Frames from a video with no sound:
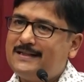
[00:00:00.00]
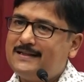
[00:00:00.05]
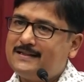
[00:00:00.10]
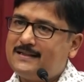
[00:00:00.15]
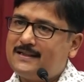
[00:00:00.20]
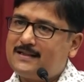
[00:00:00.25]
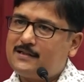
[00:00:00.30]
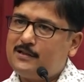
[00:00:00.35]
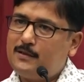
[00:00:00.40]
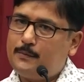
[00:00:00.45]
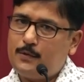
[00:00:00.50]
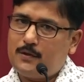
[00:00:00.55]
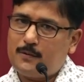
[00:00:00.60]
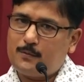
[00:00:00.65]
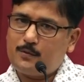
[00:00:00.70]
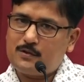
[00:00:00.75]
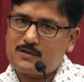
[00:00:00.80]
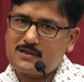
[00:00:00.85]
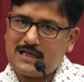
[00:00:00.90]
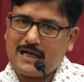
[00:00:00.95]
That if you have
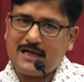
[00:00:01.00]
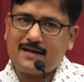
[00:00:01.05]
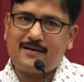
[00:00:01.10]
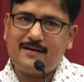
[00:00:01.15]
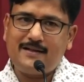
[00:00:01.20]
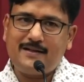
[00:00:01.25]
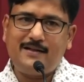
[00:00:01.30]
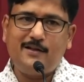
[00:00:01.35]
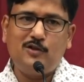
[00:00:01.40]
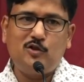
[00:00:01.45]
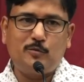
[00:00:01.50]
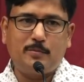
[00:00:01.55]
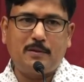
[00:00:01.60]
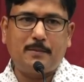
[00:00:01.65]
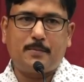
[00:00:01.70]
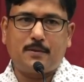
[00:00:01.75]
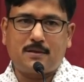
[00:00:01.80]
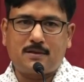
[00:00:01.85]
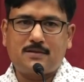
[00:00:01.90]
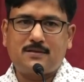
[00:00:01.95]
to start reading
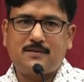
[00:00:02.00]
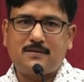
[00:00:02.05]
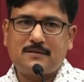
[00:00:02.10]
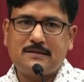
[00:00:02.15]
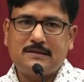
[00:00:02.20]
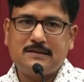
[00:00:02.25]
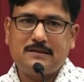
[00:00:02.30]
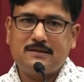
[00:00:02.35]
newspapers,